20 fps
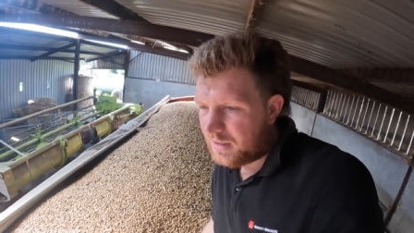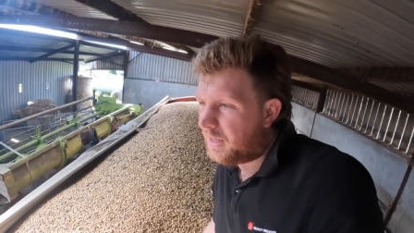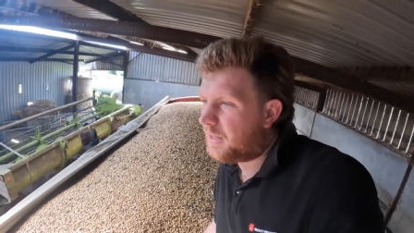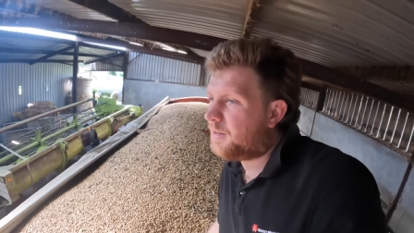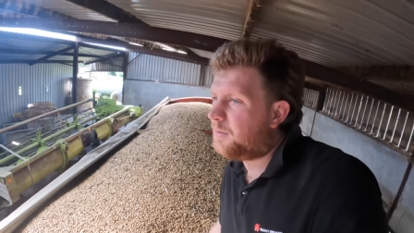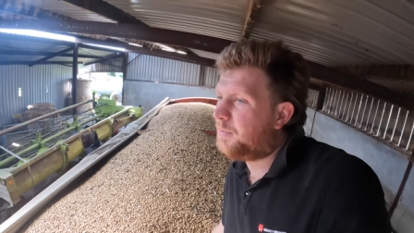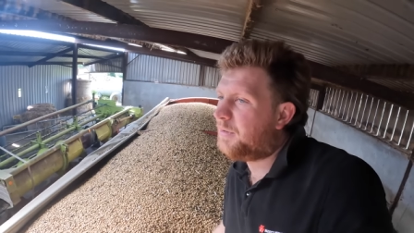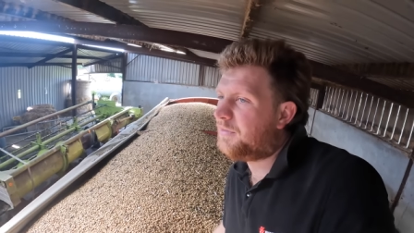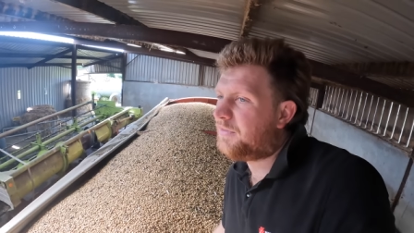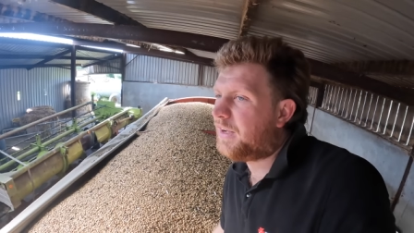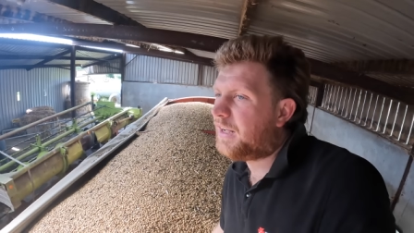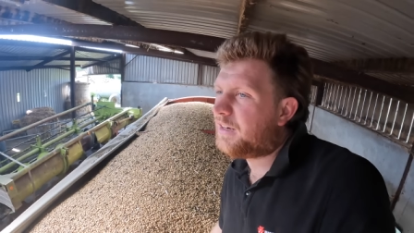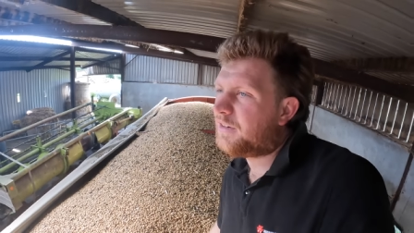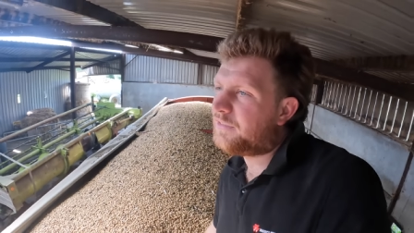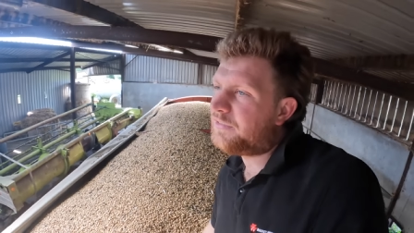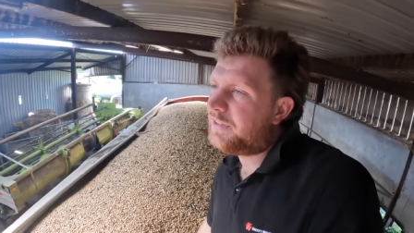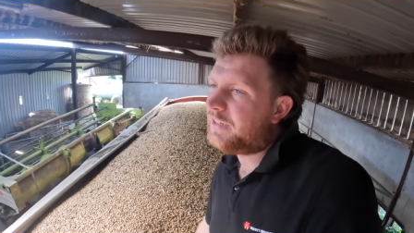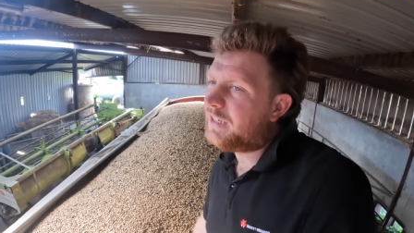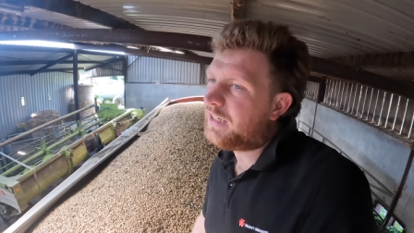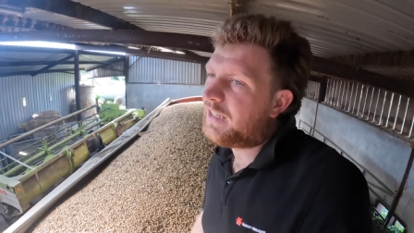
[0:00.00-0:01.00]
That'll be
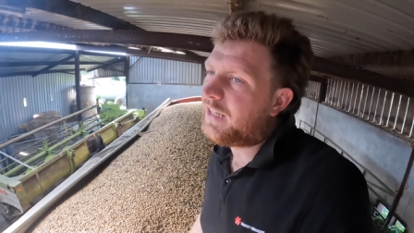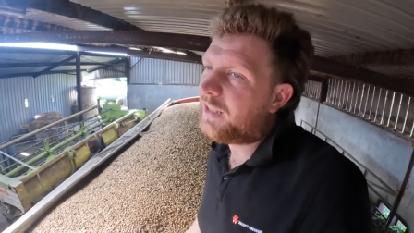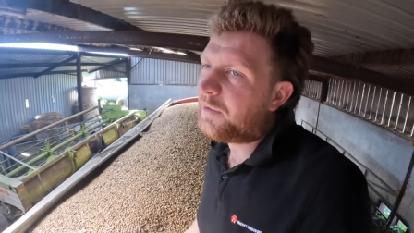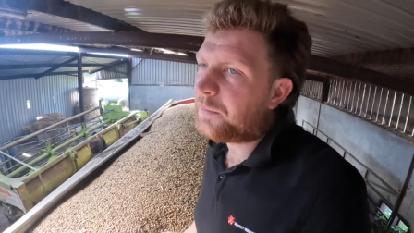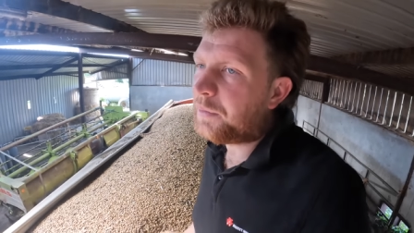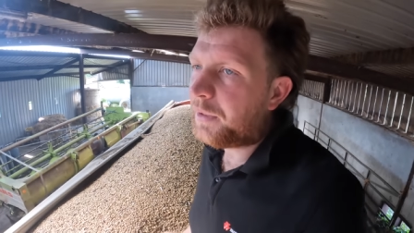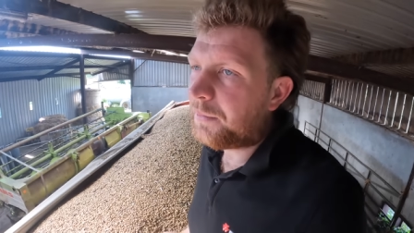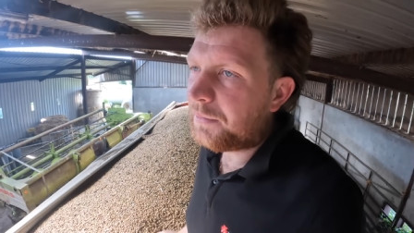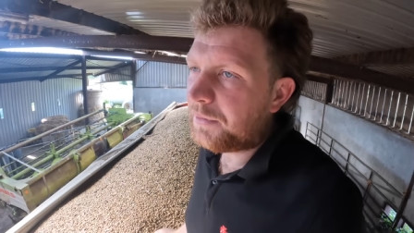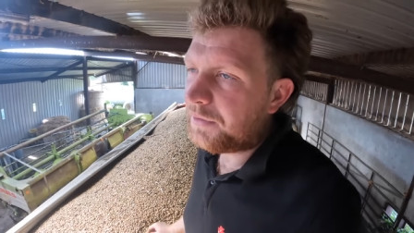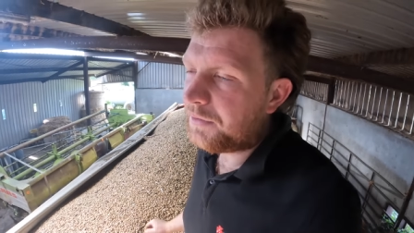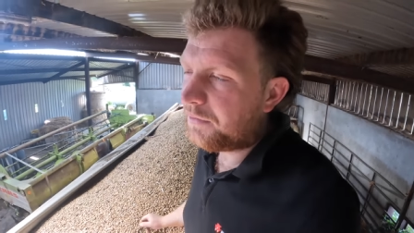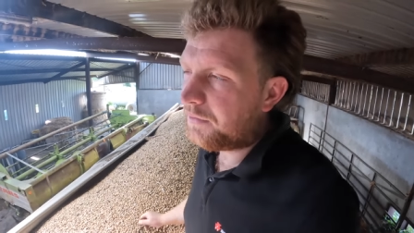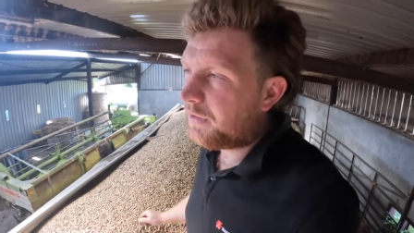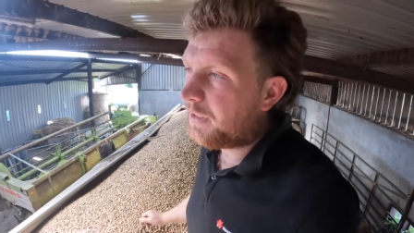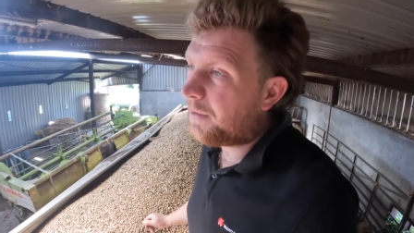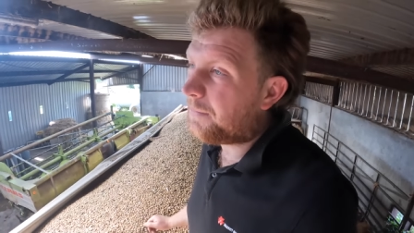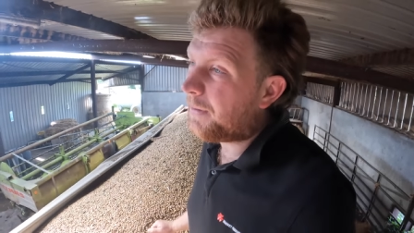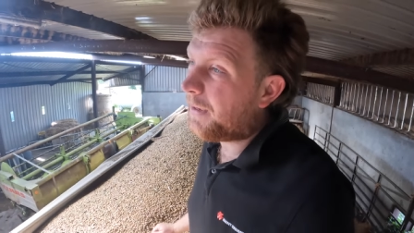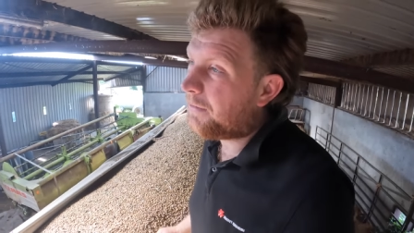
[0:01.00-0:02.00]
Father Phil and Lee probably
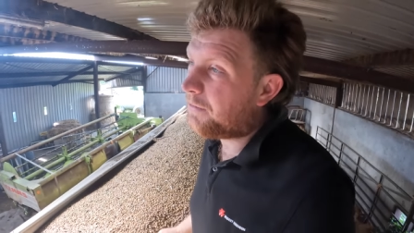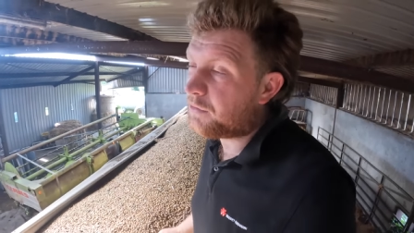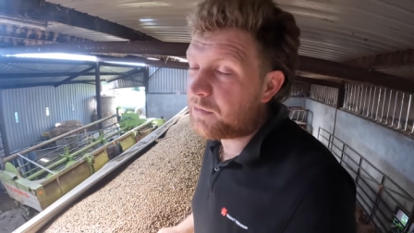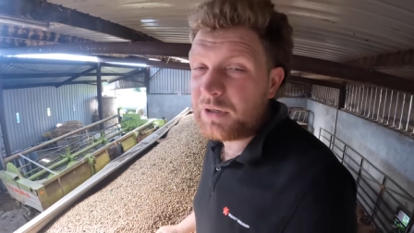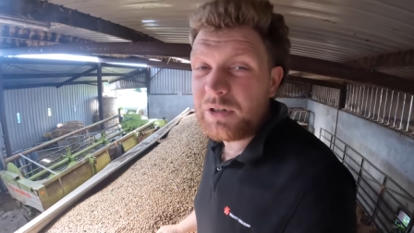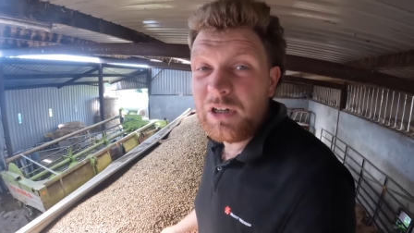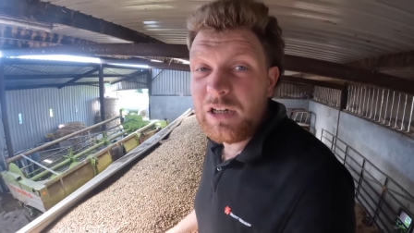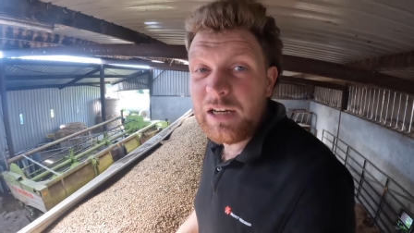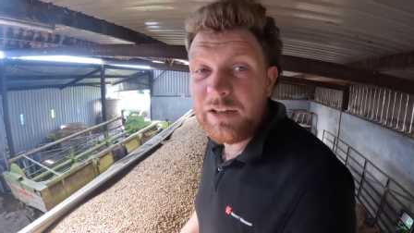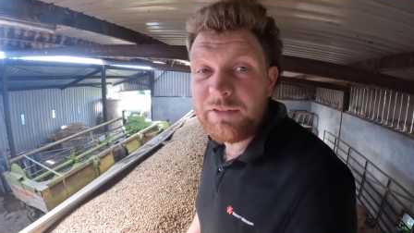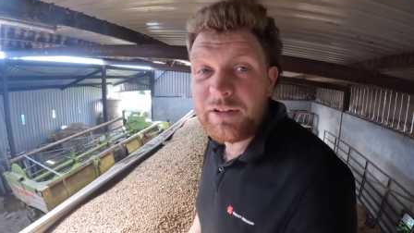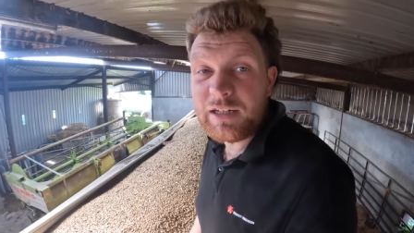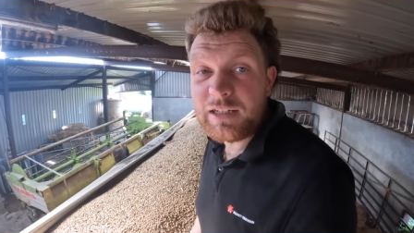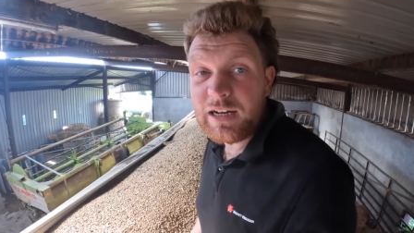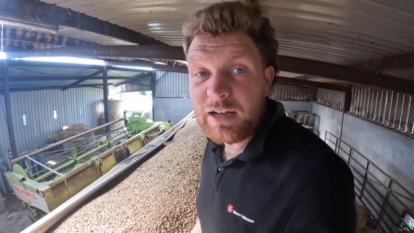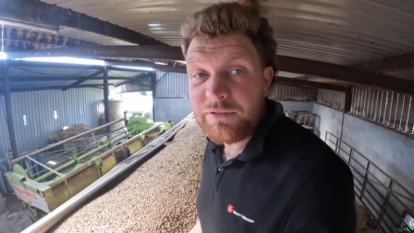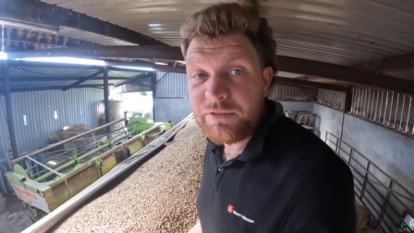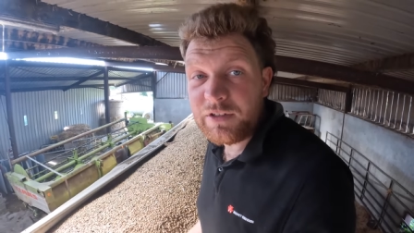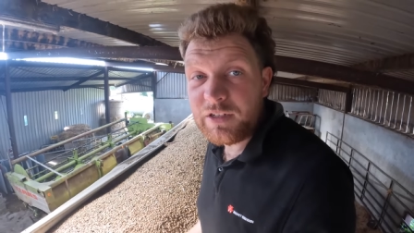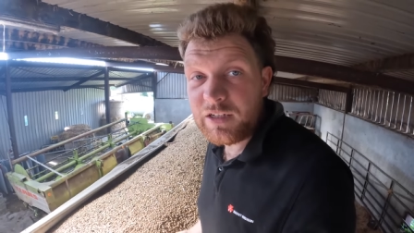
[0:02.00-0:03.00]
doing that. But anyways, we're going to leave it at
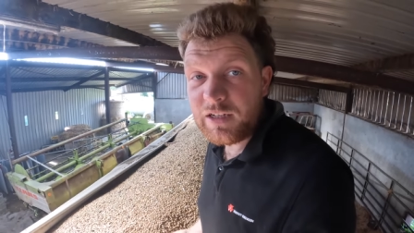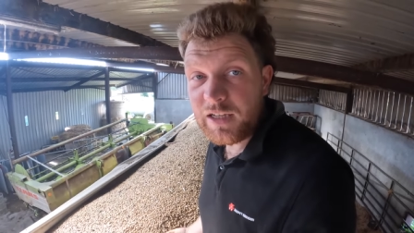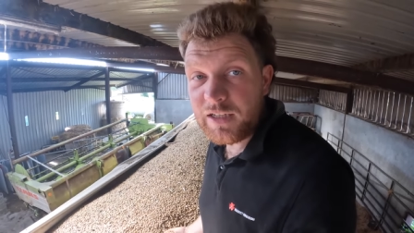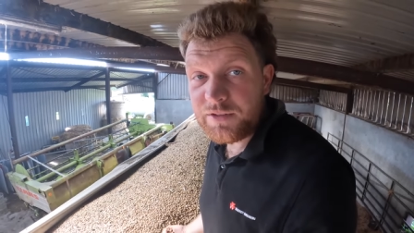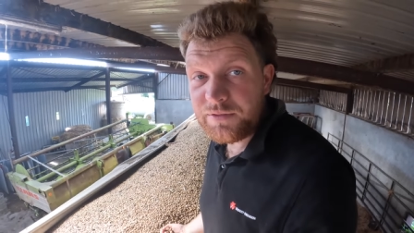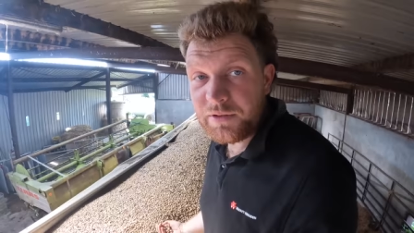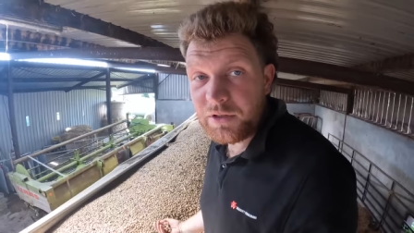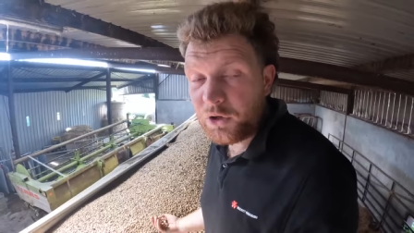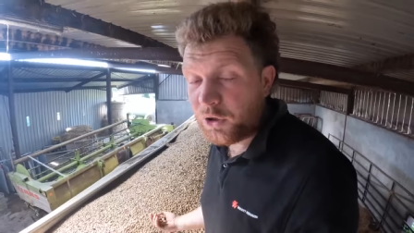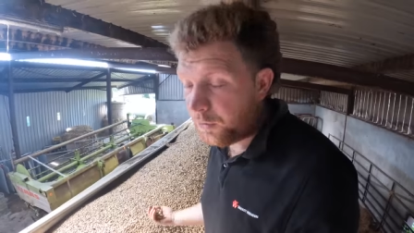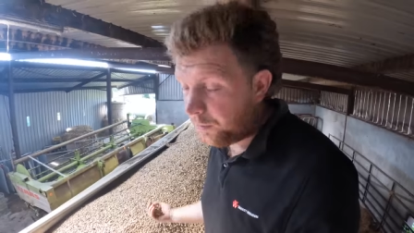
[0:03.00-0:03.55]
that for today's video.